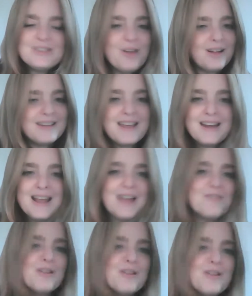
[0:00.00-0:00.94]
not get
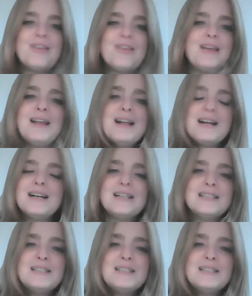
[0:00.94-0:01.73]
everything